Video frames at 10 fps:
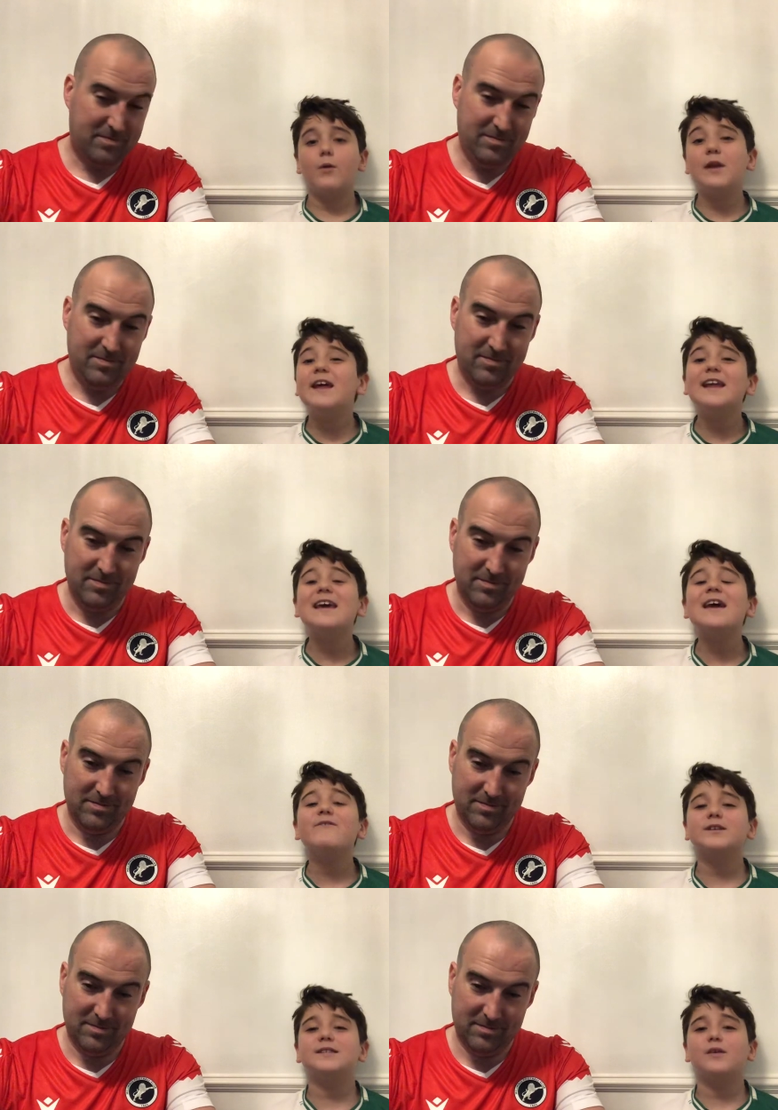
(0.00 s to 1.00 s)
Speaker 1: nearly
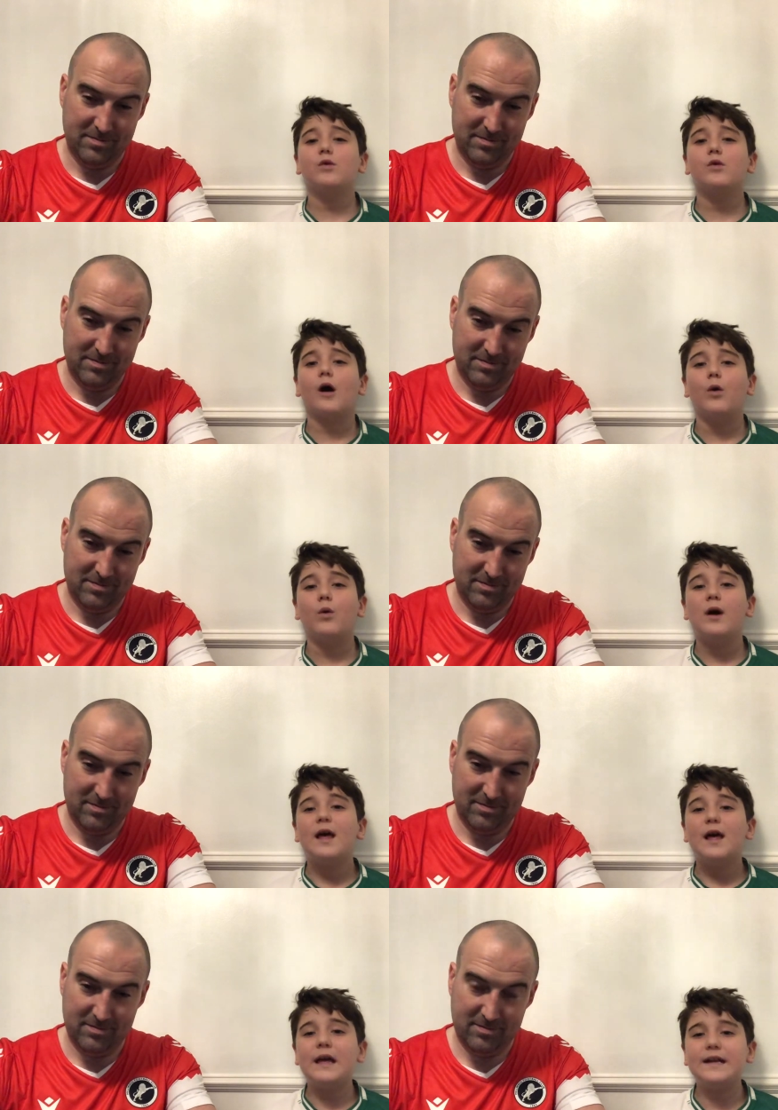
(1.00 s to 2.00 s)
every single goal
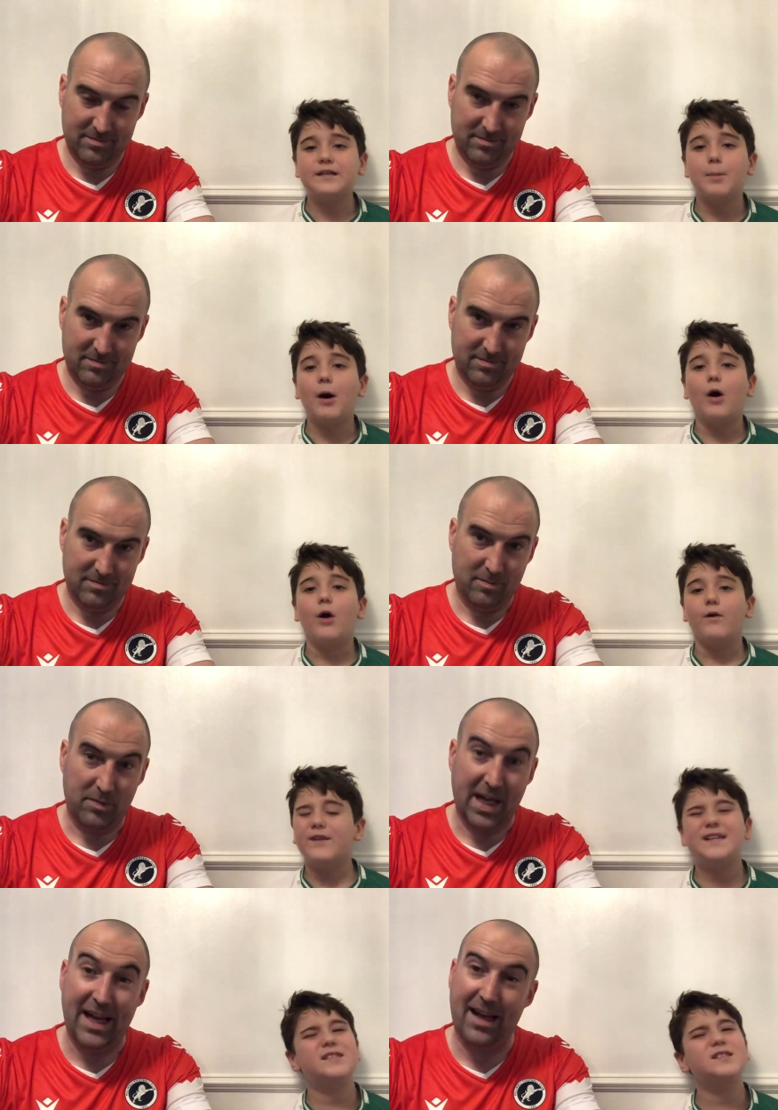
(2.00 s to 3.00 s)
he's a part of.
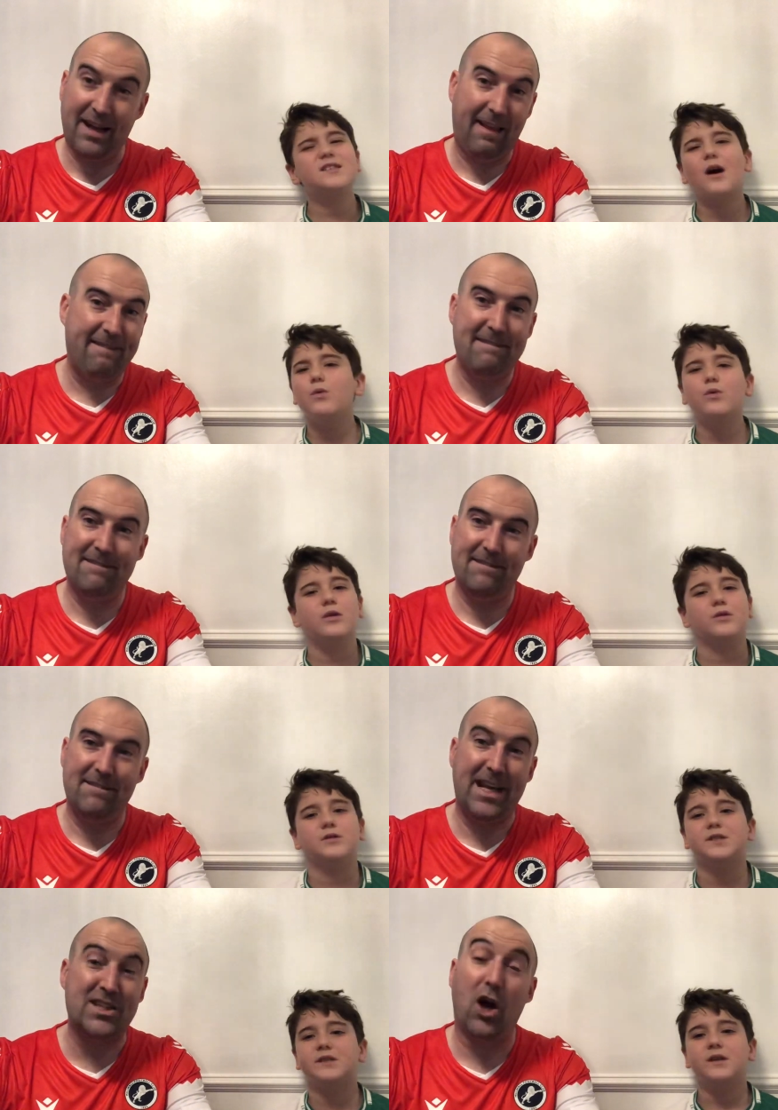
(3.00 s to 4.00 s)
He's it, so
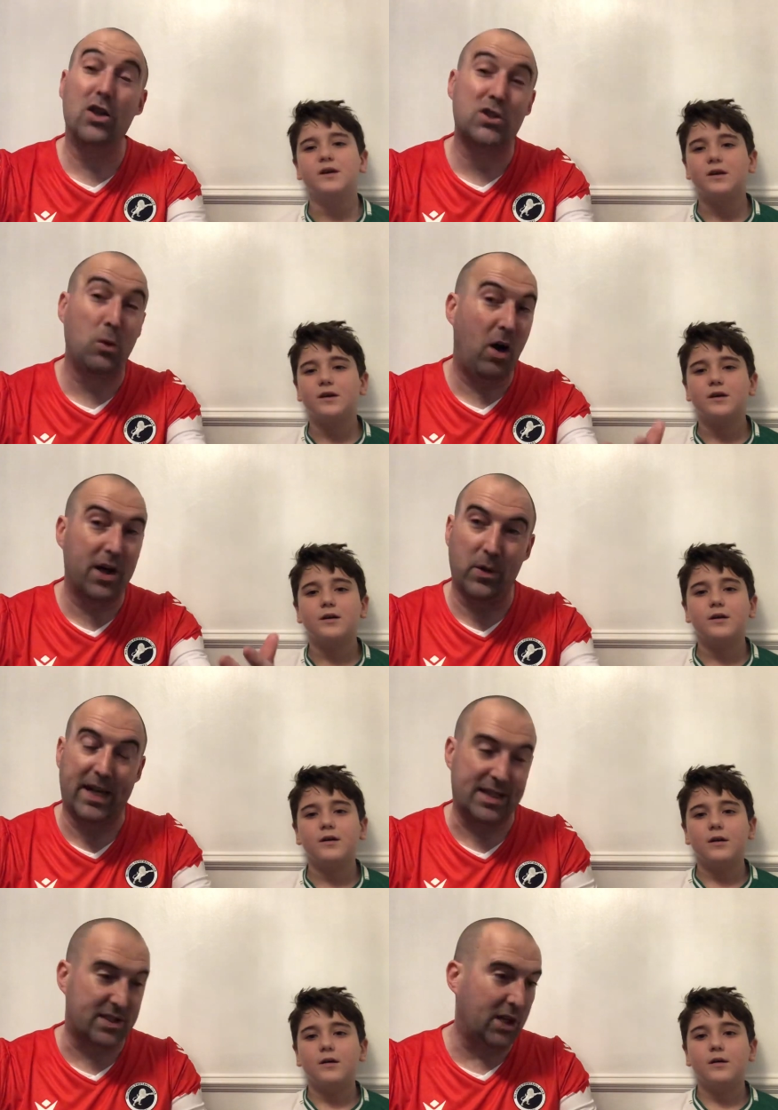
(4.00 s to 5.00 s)
good.
Speaker 2: It's hard to argue
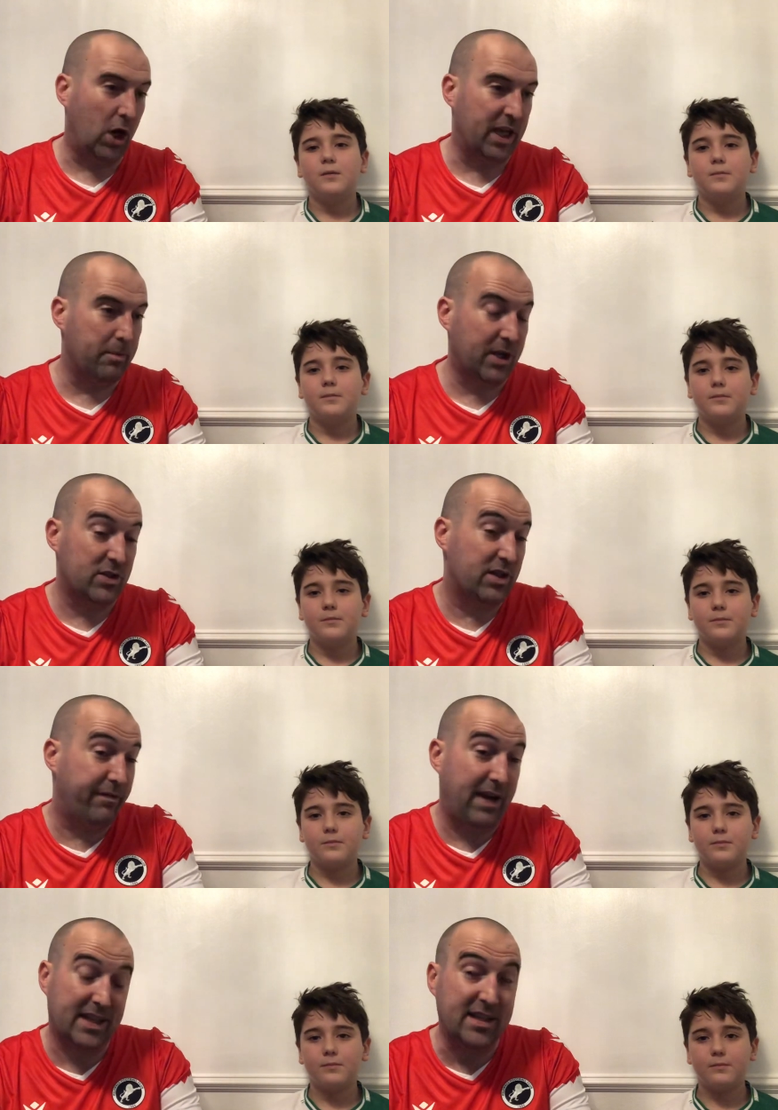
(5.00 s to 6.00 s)
against starting him because of the
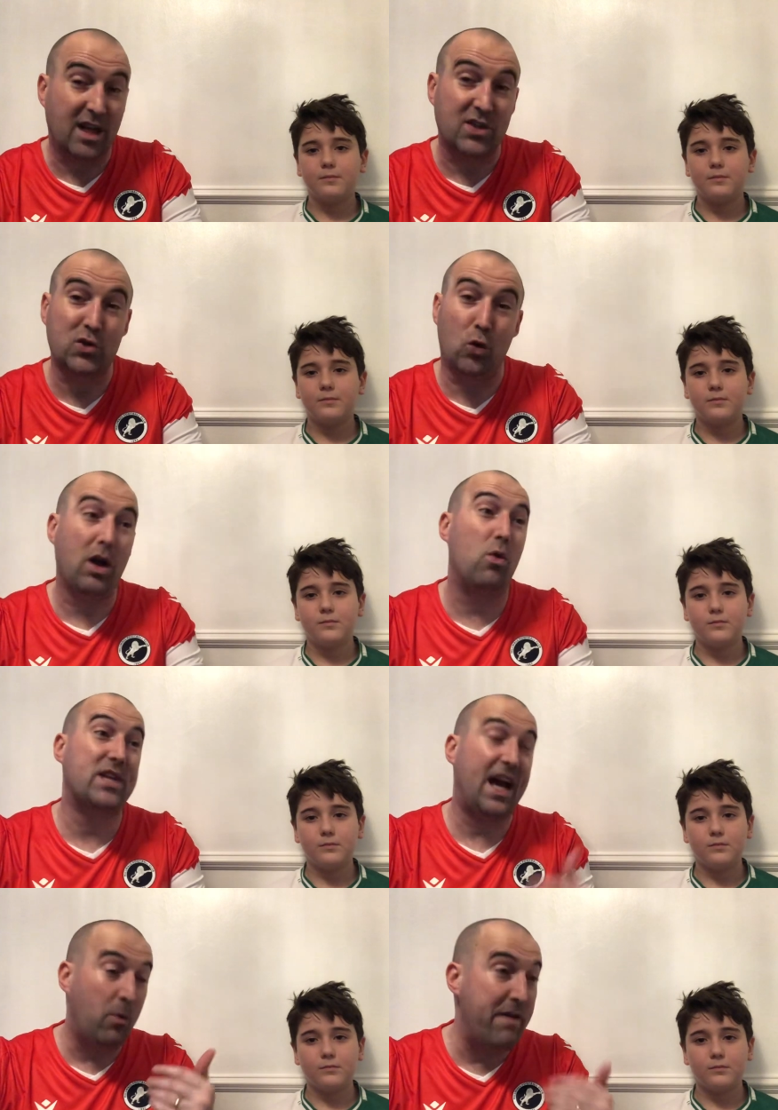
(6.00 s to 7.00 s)
fact that he does score
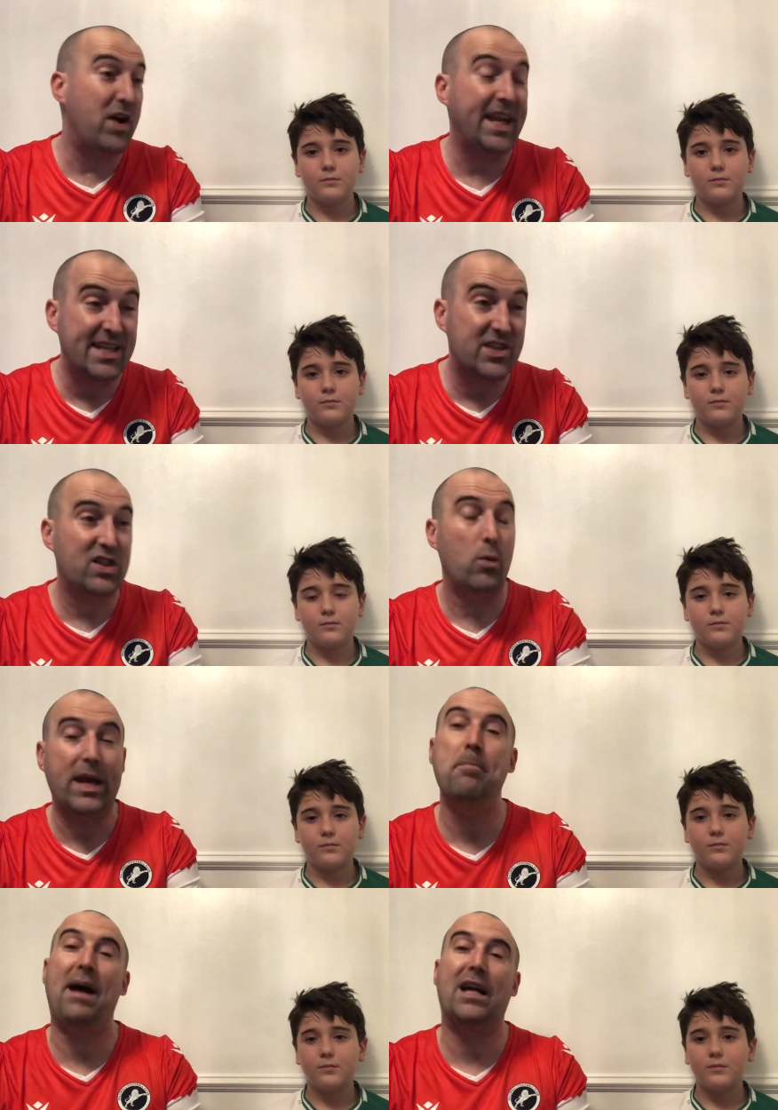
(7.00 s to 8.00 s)
goals. However, he's so
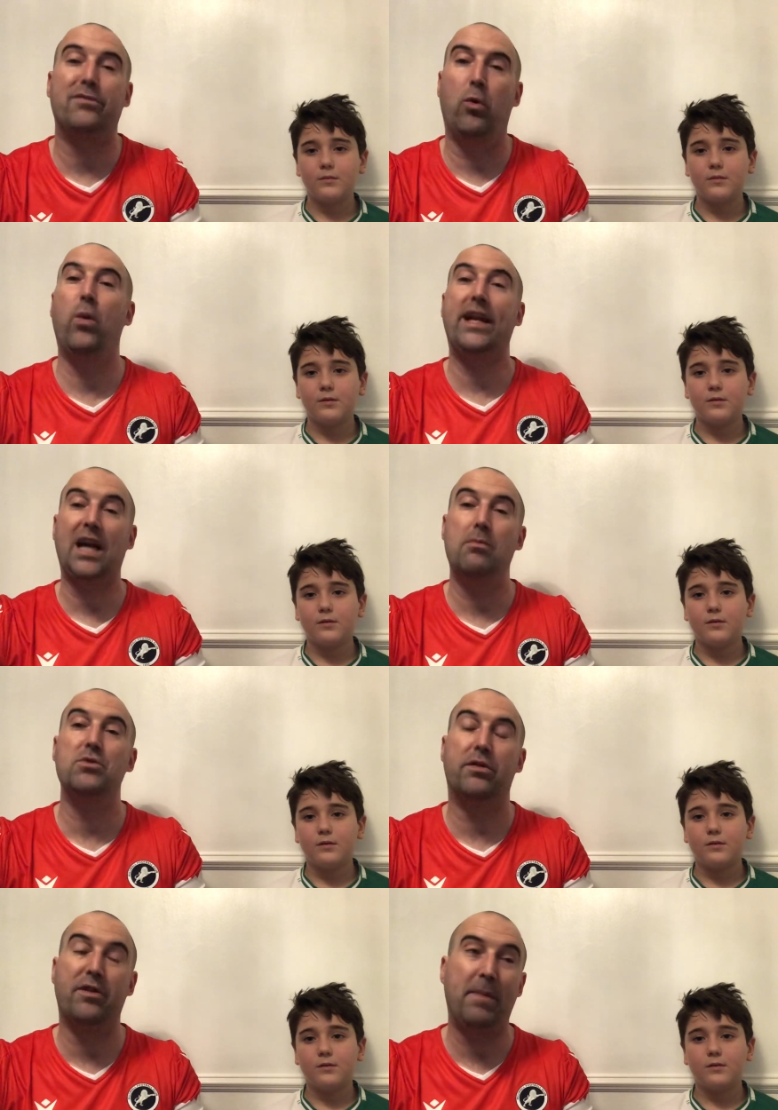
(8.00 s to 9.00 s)
impactful when he
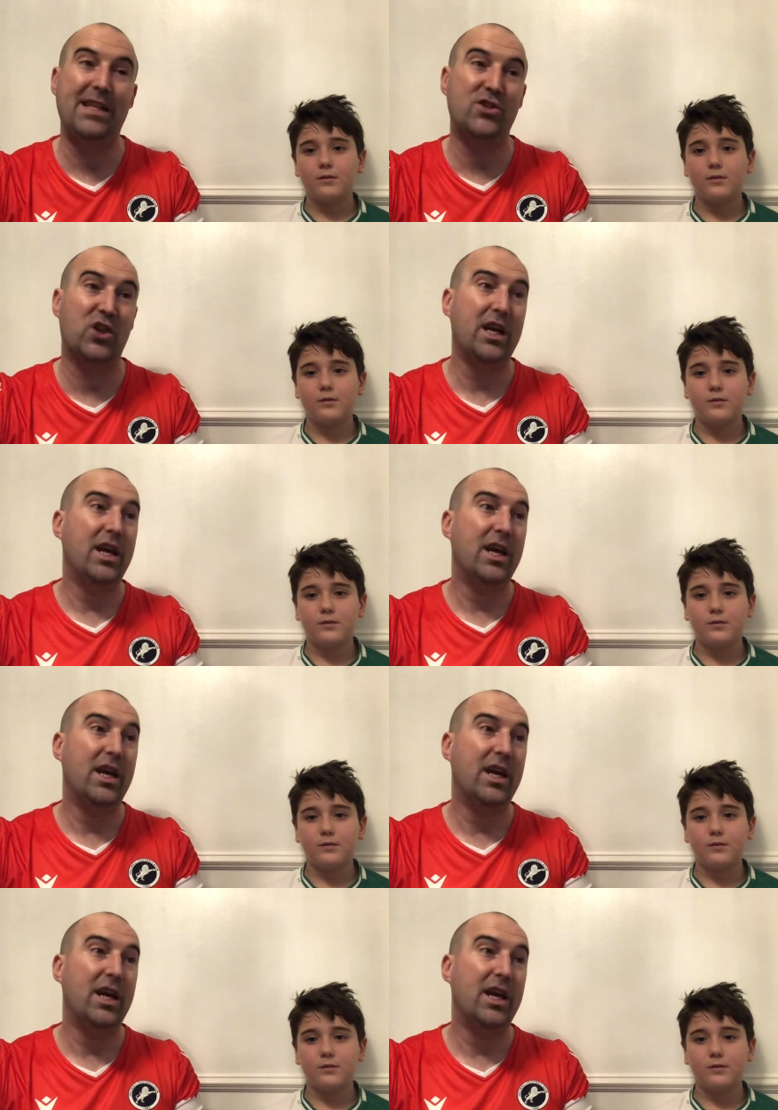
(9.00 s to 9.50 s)
comes off the bench.